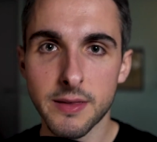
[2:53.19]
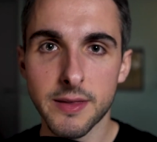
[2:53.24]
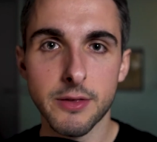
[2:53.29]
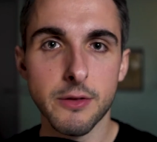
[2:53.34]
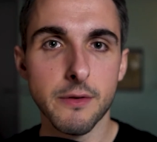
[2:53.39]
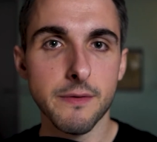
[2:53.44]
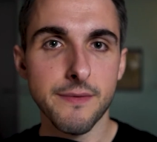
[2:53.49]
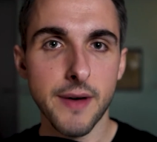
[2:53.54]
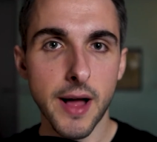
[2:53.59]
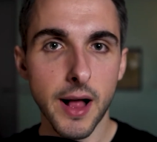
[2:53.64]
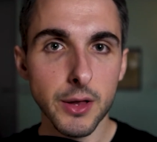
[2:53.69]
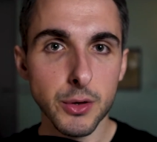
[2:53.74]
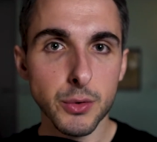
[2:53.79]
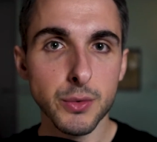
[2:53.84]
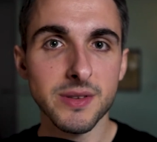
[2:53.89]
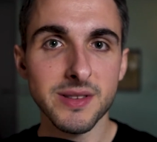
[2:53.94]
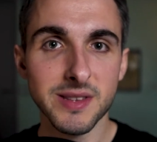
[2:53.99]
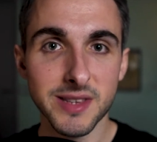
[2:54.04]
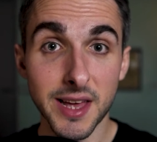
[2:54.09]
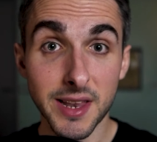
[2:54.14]
that the value
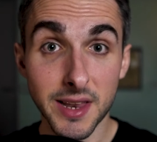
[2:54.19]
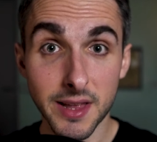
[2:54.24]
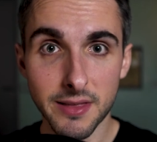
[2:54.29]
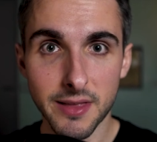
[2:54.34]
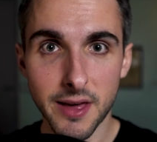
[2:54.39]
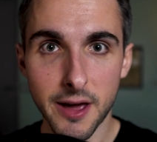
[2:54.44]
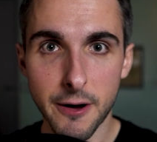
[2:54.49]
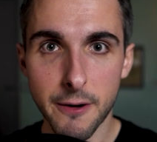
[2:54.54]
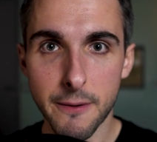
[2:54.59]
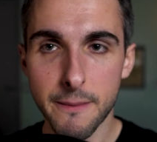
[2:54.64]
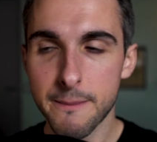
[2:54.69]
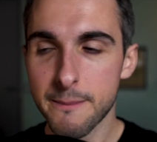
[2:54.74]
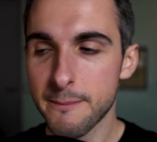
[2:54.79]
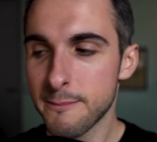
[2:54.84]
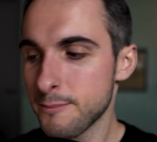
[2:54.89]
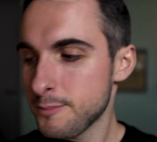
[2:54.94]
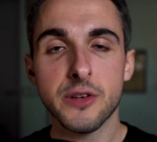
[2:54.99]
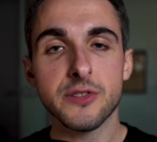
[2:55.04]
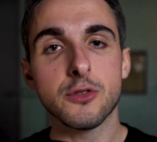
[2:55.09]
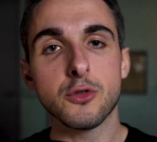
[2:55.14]
is getting there. Oh,
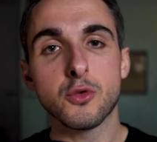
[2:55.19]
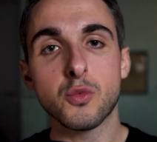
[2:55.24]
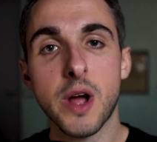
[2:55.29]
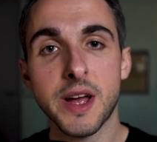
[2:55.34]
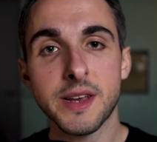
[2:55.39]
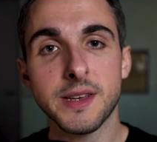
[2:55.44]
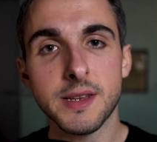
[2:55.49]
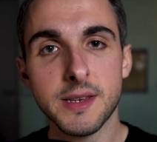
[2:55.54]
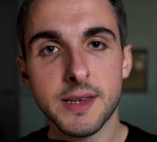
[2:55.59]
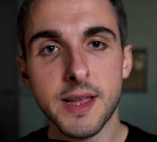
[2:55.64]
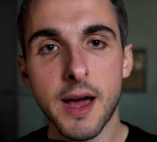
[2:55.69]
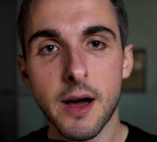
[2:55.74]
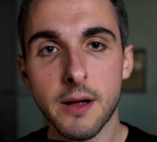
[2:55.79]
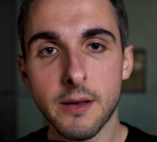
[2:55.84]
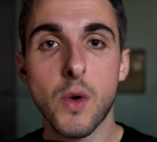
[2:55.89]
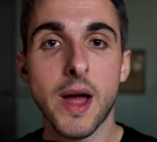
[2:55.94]
and also write it down.